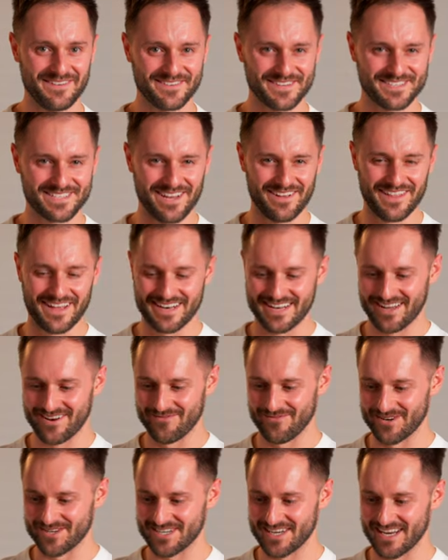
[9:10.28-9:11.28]
have to slow that down
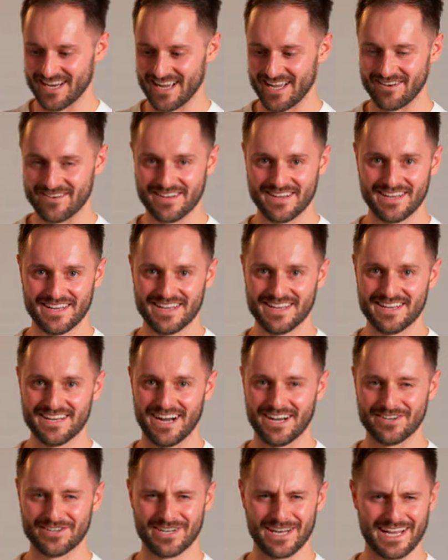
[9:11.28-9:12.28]
and watch it again.
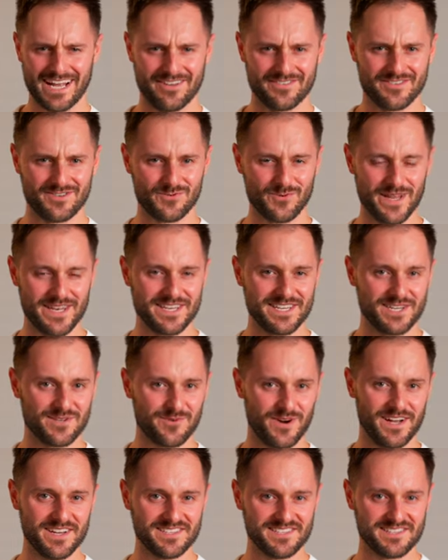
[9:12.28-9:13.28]
I usually count 20
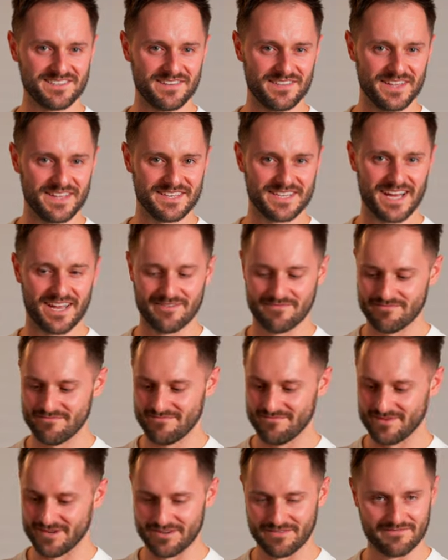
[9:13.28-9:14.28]
twice and then 10,
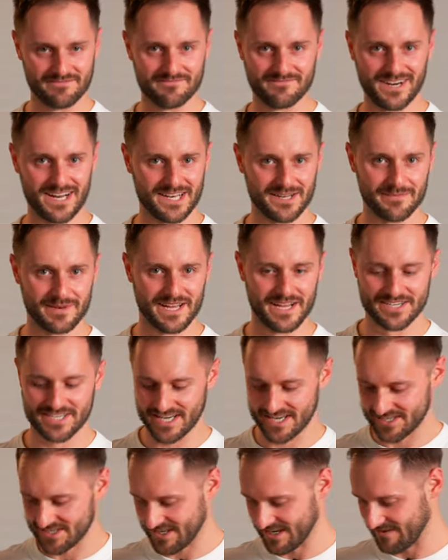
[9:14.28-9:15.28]
but randomly I
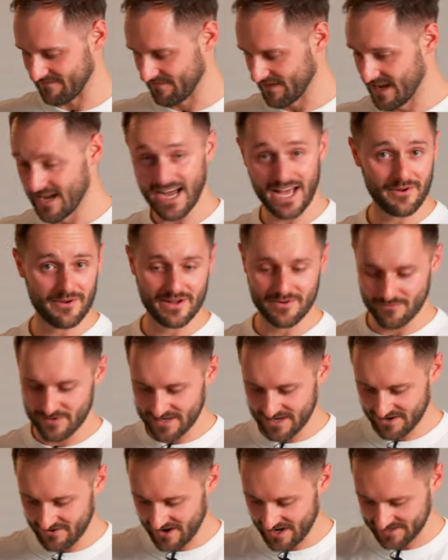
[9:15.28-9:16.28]
changed it. Anyway, we
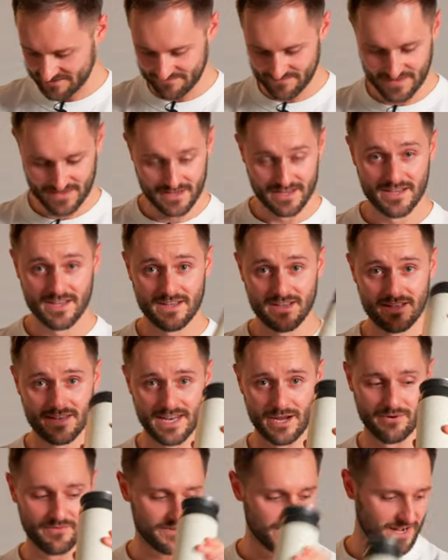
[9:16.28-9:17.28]
digress.
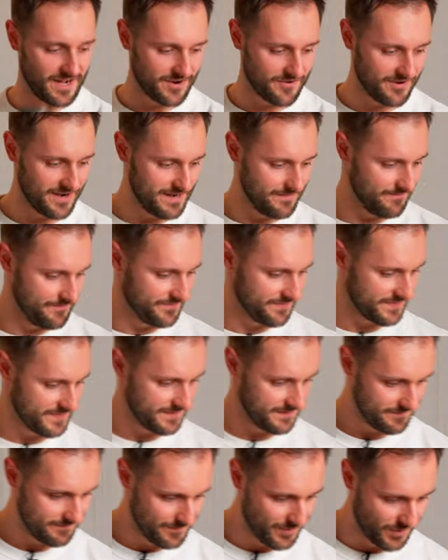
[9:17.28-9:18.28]
Now we've got our cream,
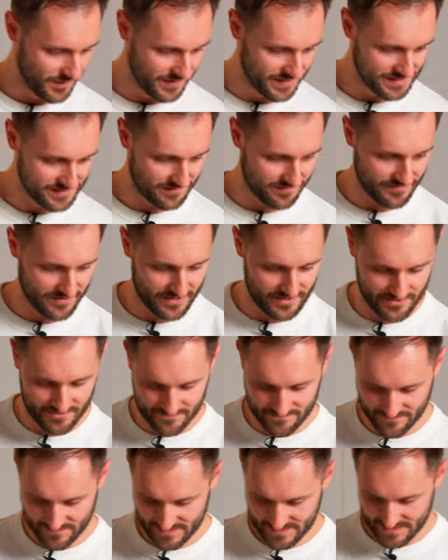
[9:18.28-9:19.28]
pour this through
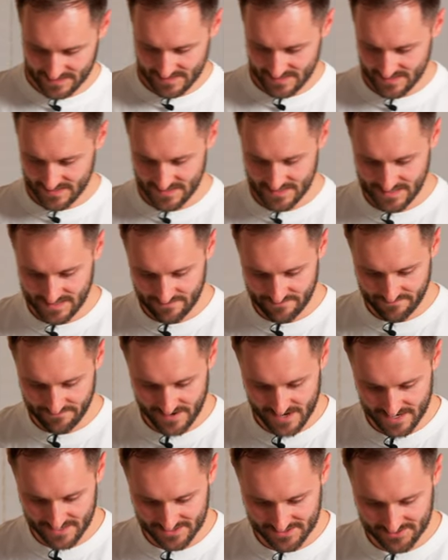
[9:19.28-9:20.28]
a
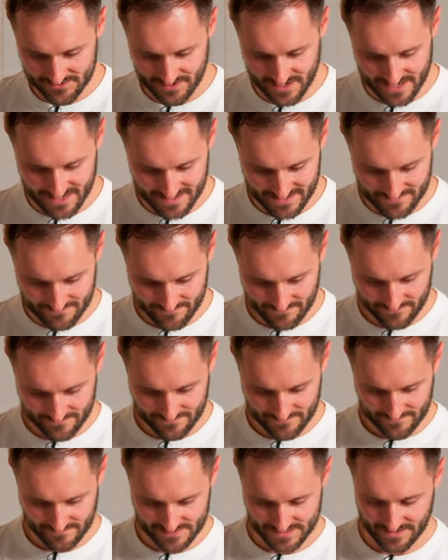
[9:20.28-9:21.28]
fine strainer
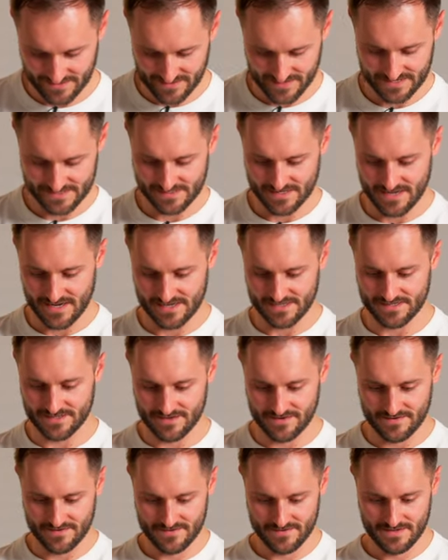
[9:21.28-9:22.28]
so that it's nice
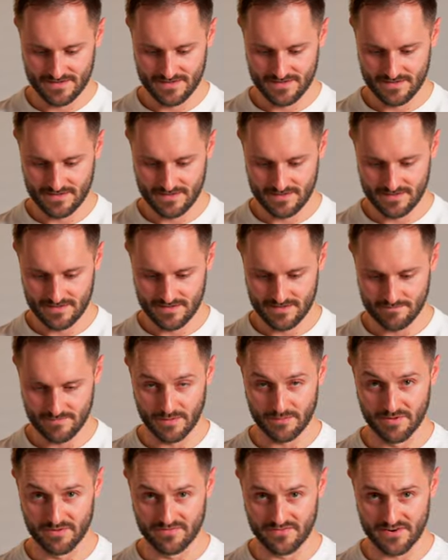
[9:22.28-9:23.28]
and bubble